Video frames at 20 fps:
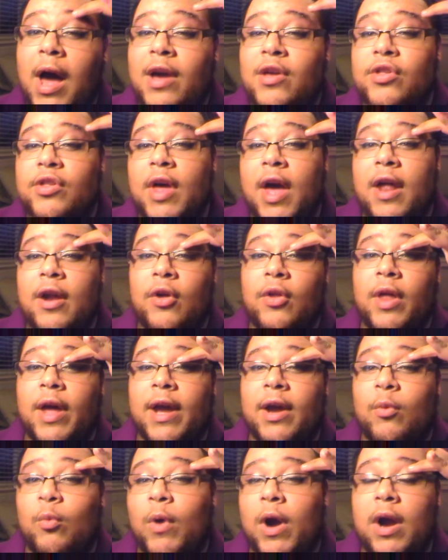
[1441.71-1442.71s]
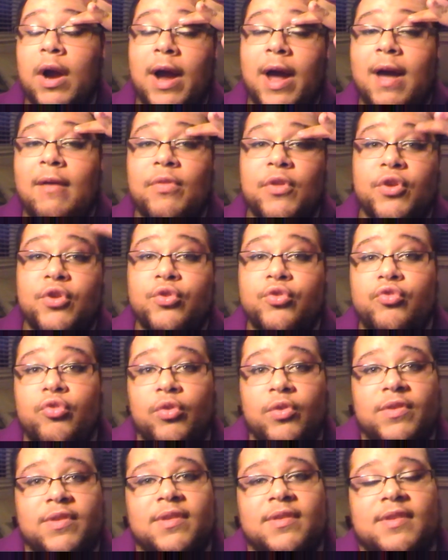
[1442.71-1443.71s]
eyeshadow like where I have the
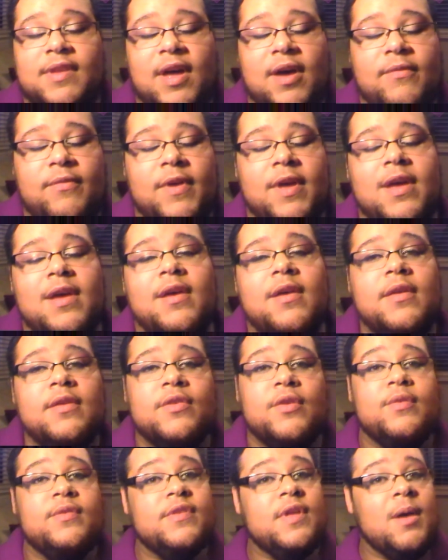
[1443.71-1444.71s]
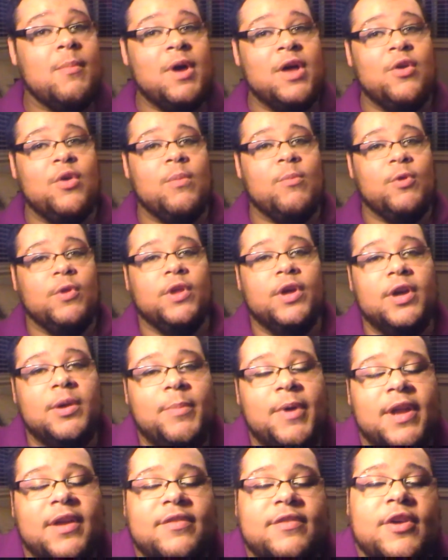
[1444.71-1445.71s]
neutrals and stuff, so it's not my normal
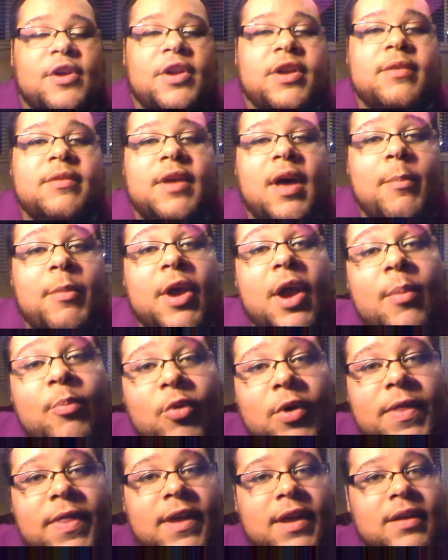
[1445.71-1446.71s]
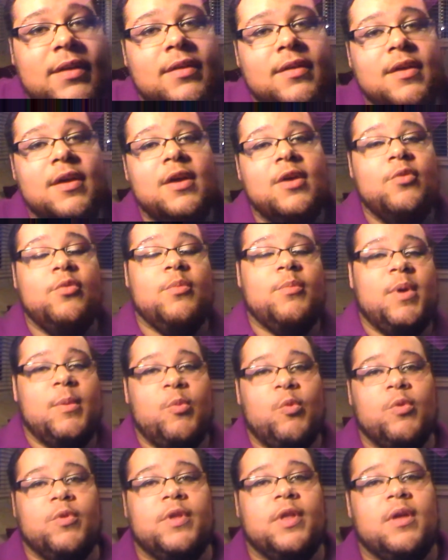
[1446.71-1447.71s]
look, but I started coming up with it when
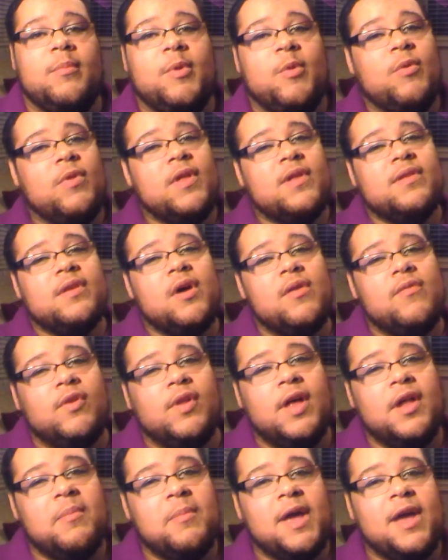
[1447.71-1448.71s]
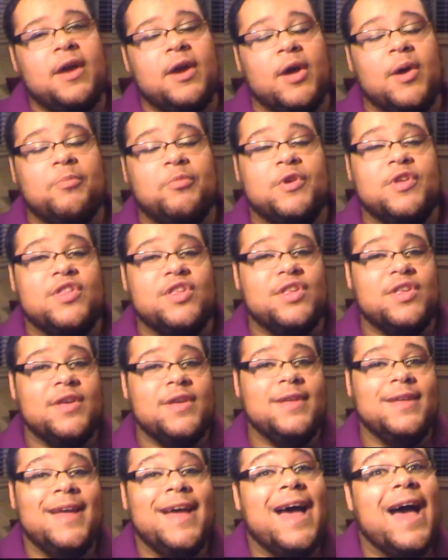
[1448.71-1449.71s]
people were telling me, well, that's an awful lot of makeup, which
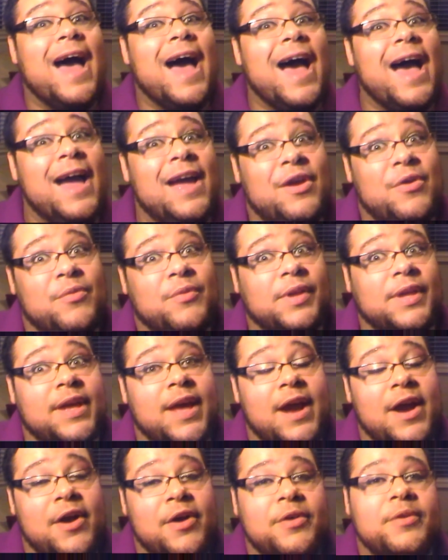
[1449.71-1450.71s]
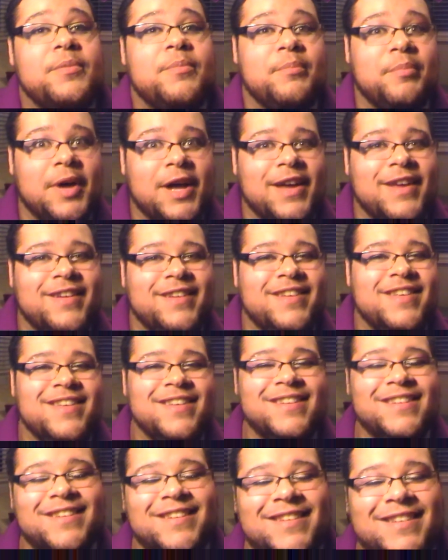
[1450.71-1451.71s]
I don't really care, but
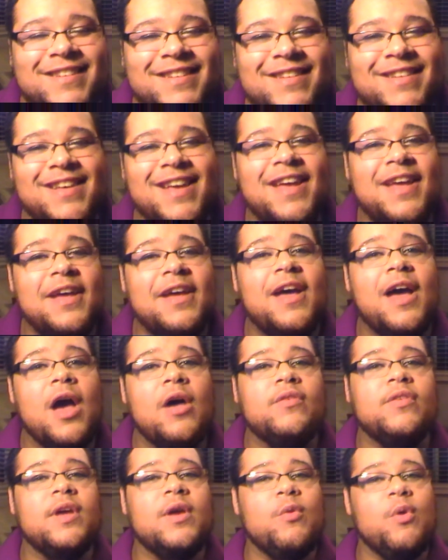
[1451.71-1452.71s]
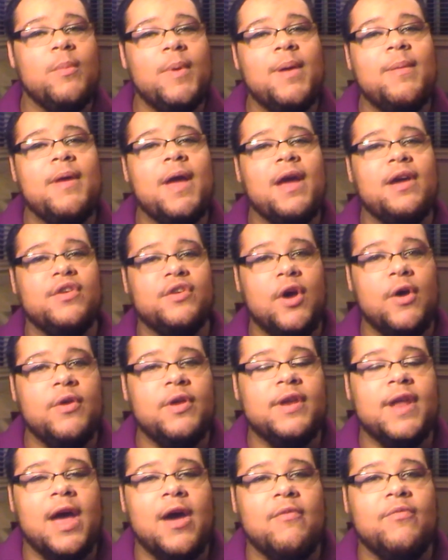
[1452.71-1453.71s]
I was like, well, maybe I can tone
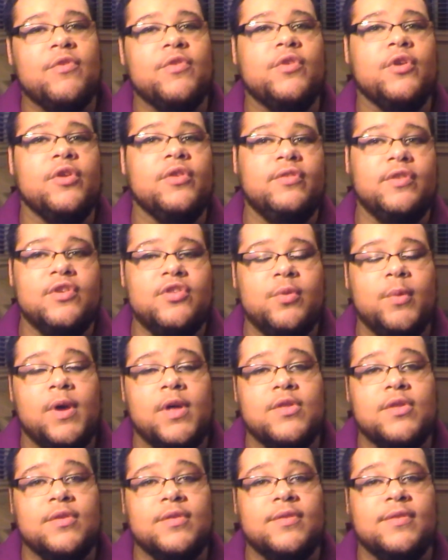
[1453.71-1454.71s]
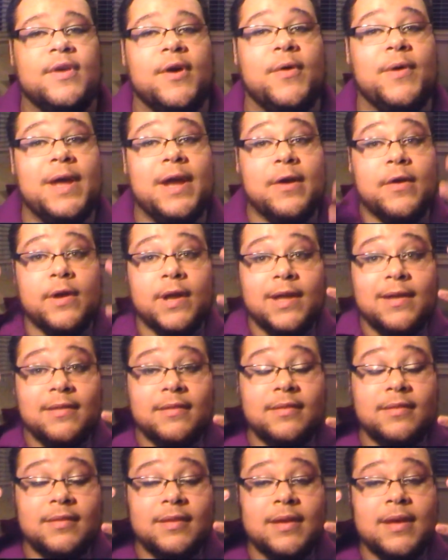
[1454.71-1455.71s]
it down for certain situations. So here it
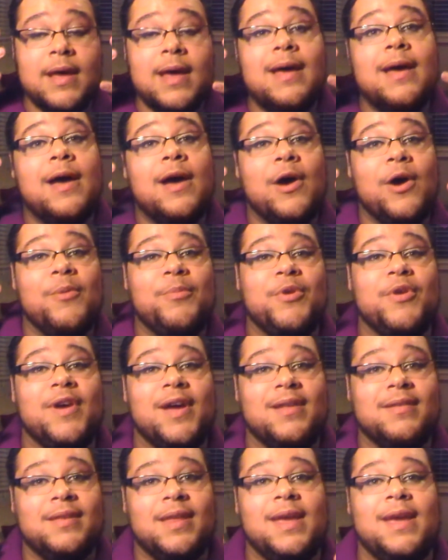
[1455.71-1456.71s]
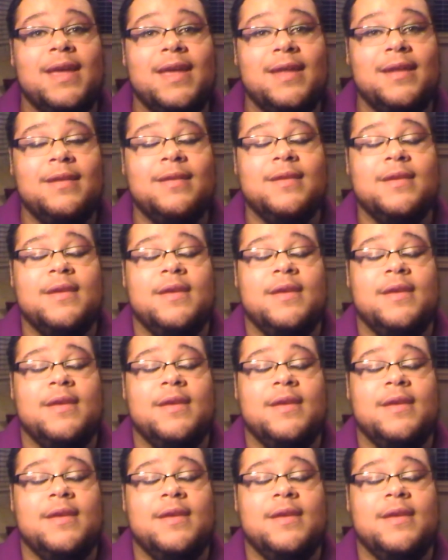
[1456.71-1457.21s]
is. I hope you guys like it.